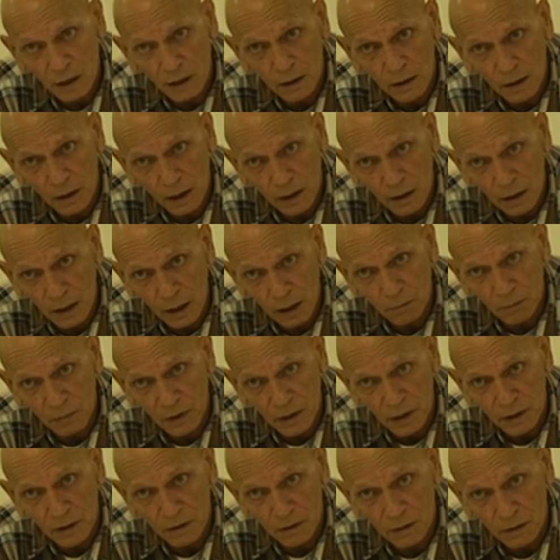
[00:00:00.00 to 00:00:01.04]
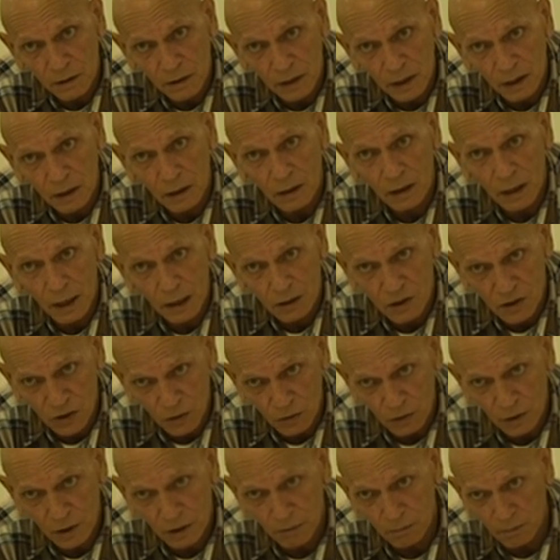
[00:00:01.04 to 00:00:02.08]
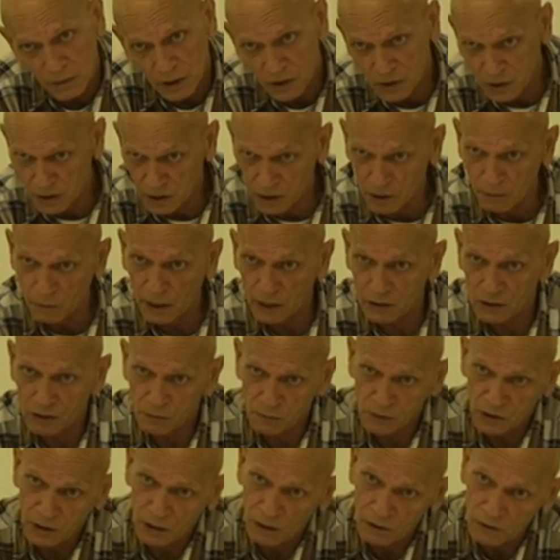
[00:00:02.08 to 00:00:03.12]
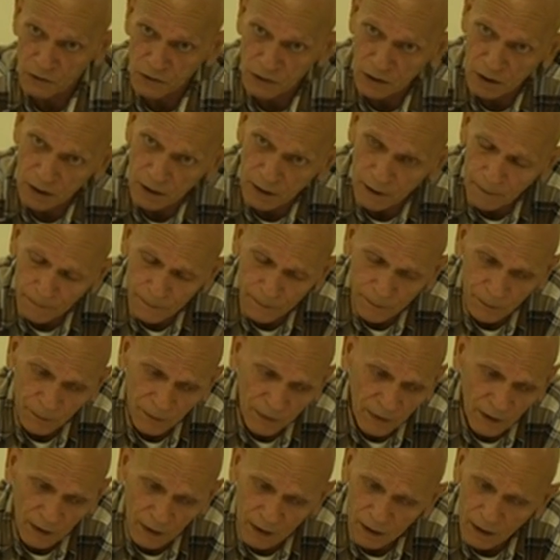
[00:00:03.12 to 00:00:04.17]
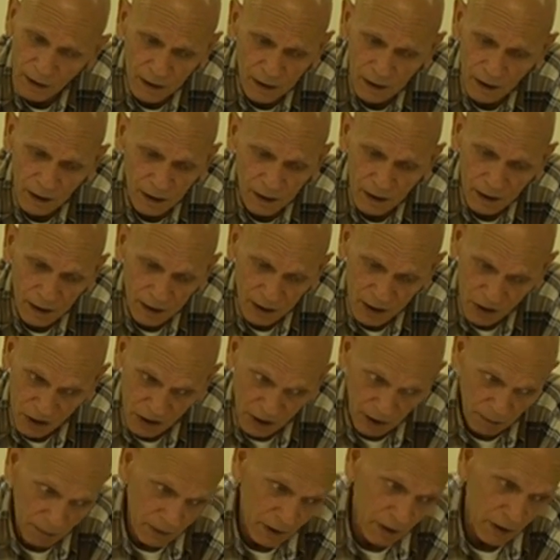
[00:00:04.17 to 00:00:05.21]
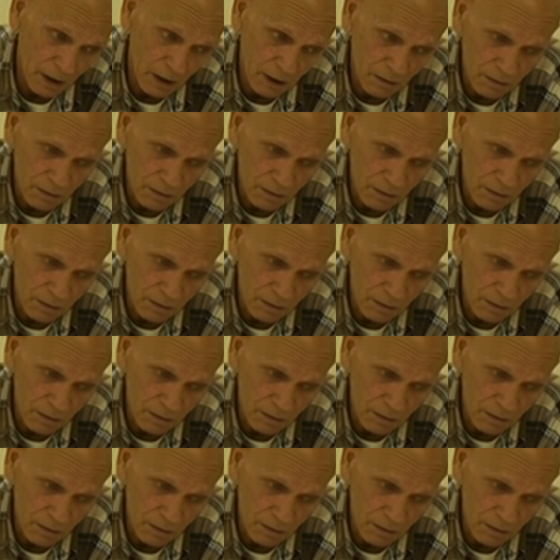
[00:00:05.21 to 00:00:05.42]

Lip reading: That they'd been getting that sort of message amongst themselves. And some of